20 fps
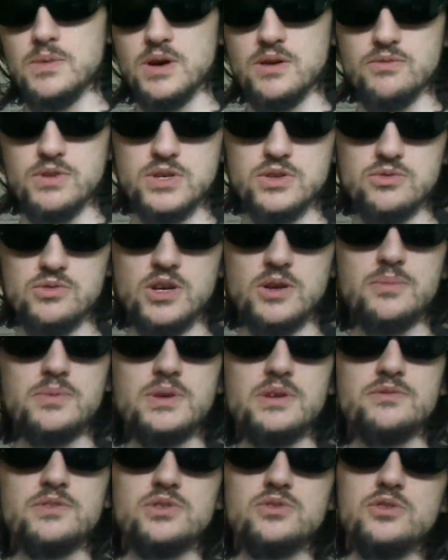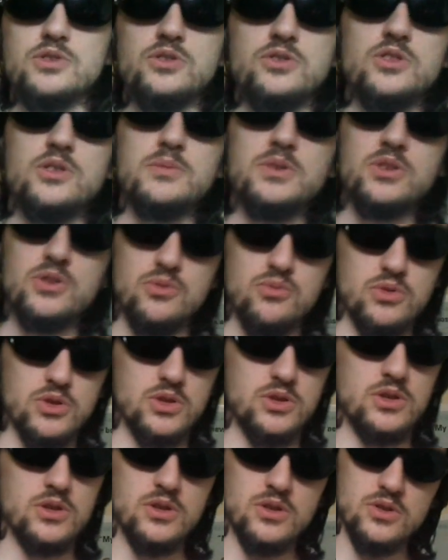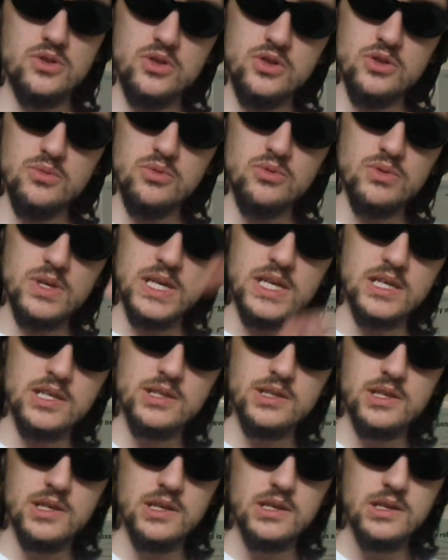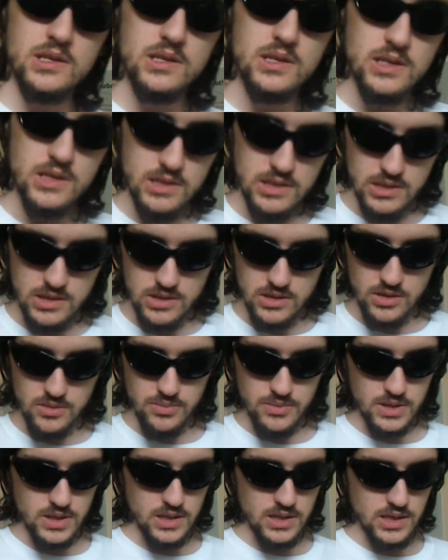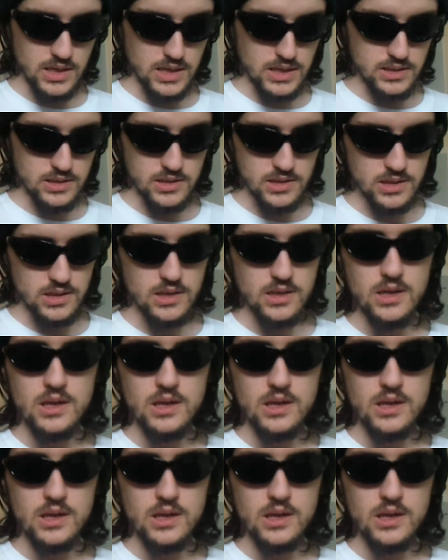My original copy of Destruction Derby 2 was the double disc copy, and